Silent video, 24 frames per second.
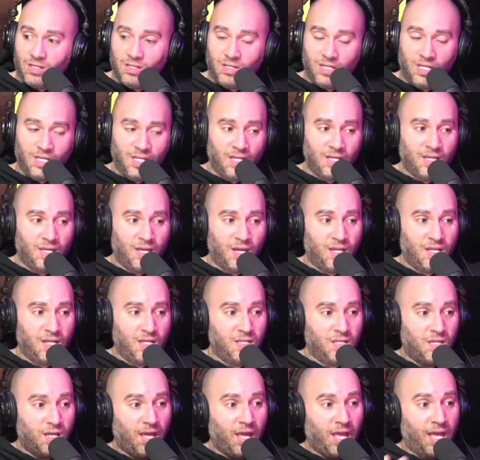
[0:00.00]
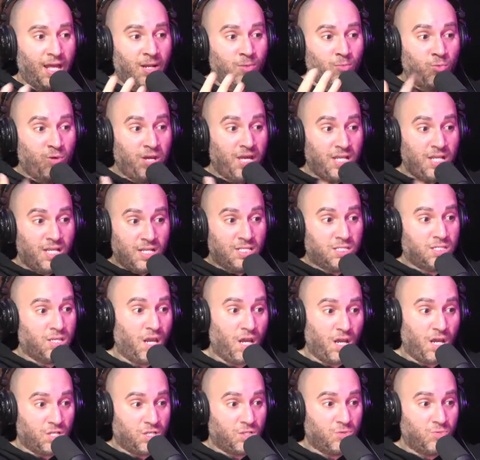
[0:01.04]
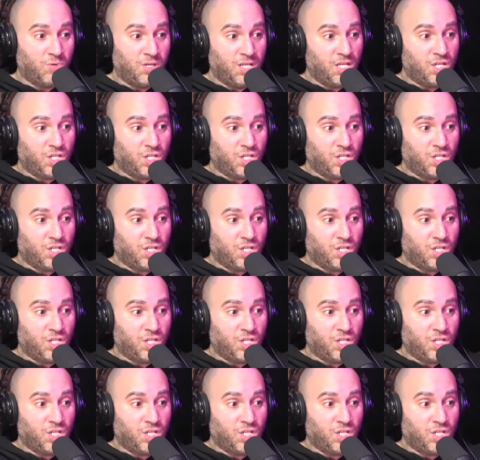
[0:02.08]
He didn't get it, and we didn't touch. We didn't